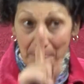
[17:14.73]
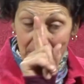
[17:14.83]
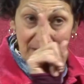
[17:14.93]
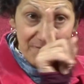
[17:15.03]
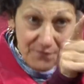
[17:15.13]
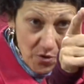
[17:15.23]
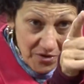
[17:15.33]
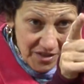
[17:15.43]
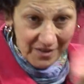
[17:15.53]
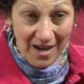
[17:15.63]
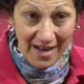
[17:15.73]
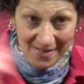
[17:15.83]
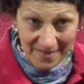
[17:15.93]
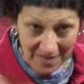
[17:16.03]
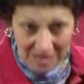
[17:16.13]
they focus their eye,
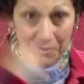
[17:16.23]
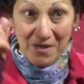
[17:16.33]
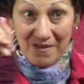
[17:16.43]
and then they spin,